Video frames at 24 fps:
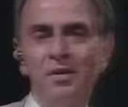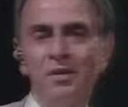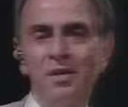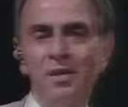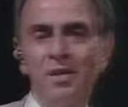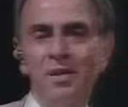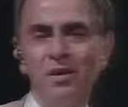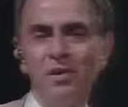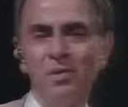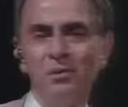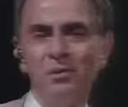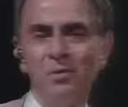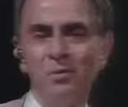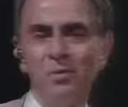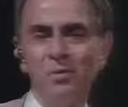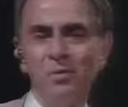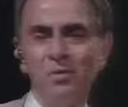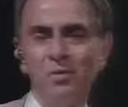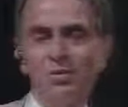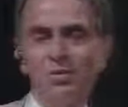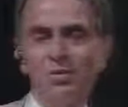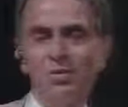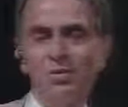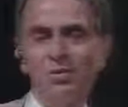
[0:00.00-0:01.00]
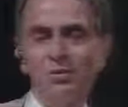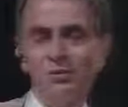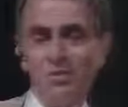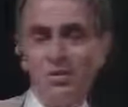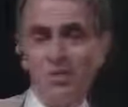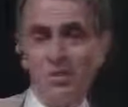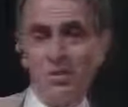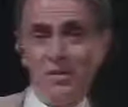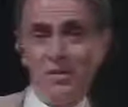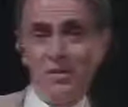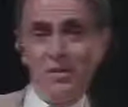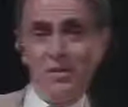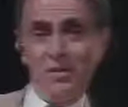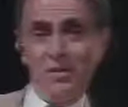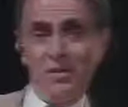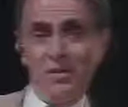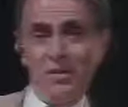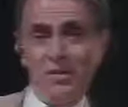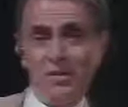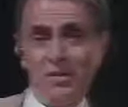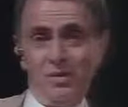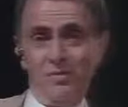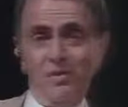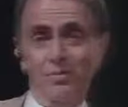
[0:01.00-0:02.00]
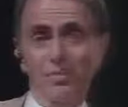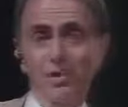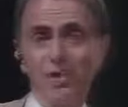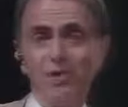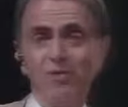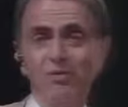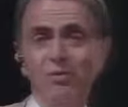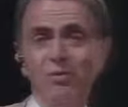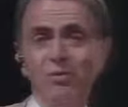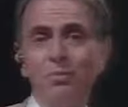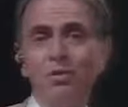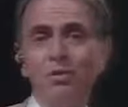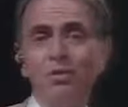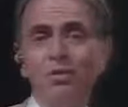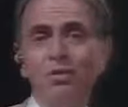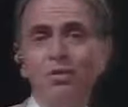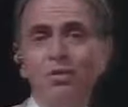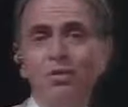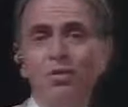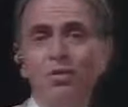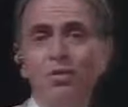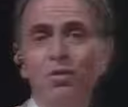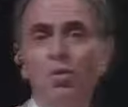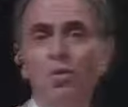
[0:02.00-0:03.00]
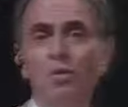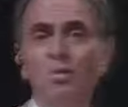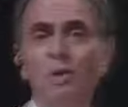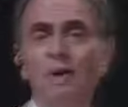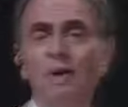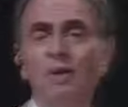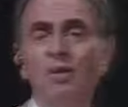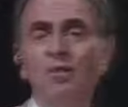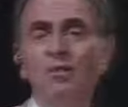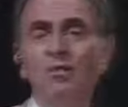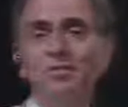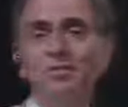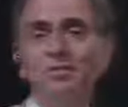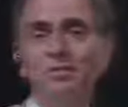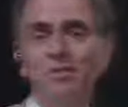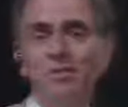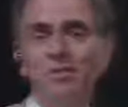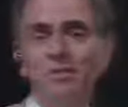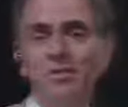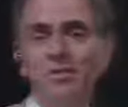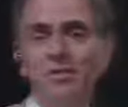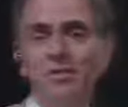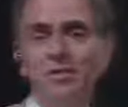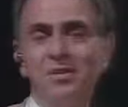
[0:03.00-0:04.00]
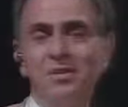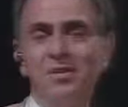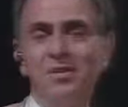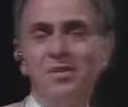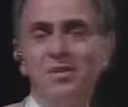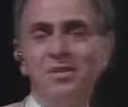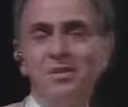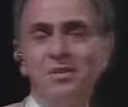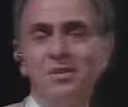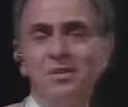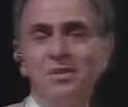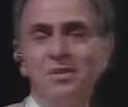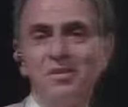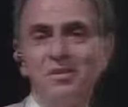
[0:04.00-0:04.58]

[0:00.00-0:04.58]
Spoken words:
And if it was made from nothing, who made it? And